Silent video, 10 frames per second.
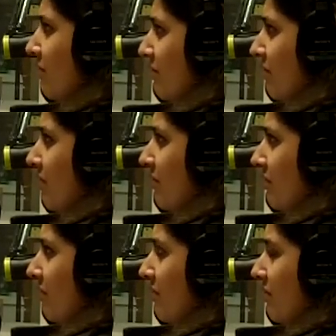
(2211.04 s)

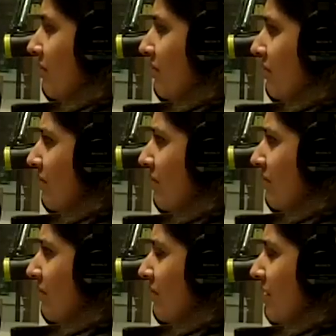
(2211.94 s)

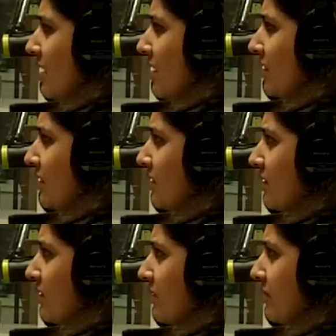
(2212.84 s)

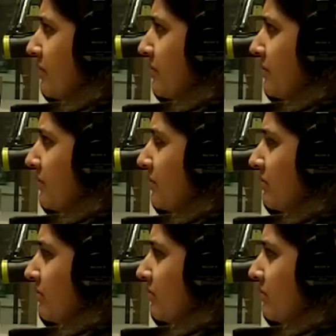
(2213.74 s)

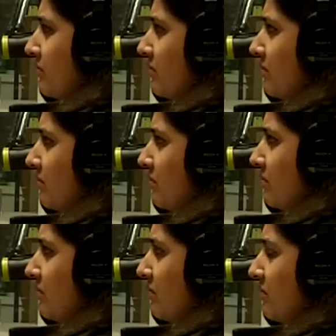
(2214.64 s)

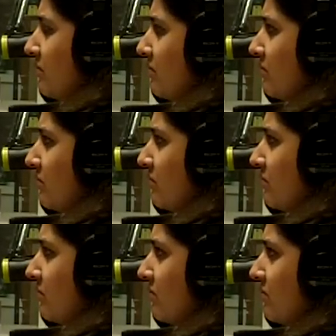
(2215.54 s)

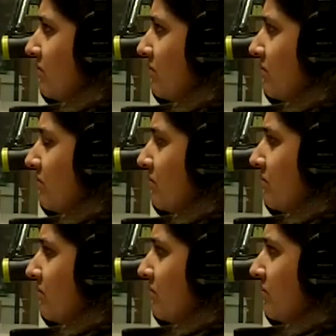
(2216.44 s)

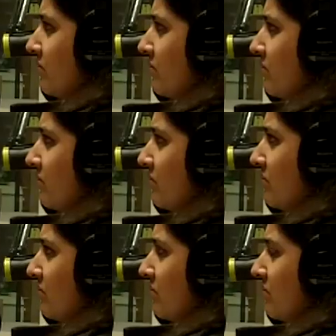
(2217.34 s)

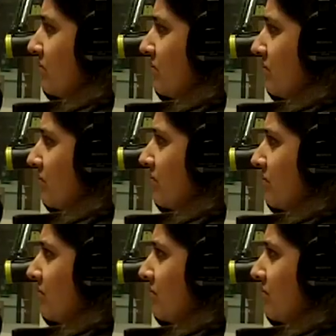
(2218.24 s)
The person shown says nothing.